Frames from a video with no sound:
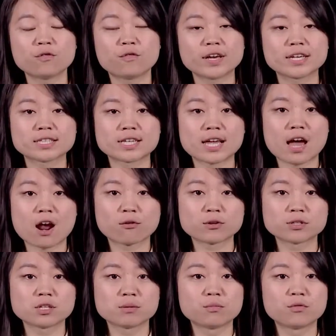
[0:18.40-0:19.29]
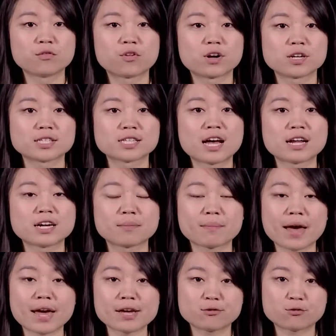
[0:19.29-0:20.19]
fixed algorithm for assigning
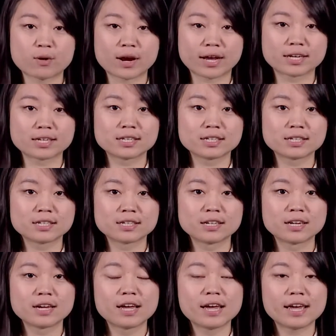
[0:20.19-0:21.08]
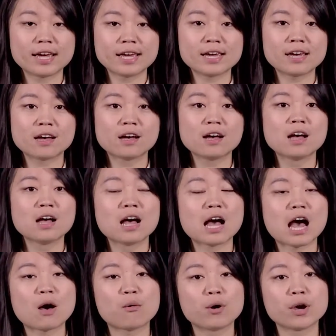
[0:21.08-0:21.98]
PageRank. Here,
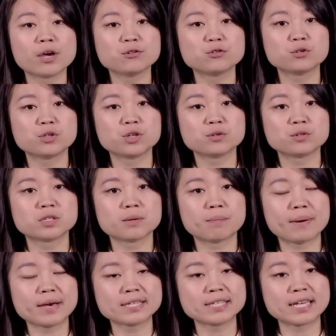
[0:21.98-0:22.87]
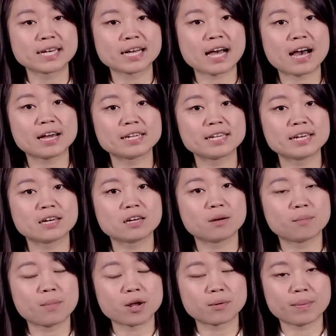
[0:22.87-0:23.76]
I will introduce the basic idea
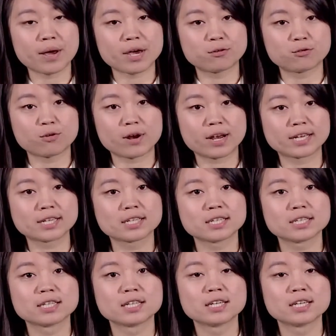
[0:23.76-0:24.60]
about PageRank.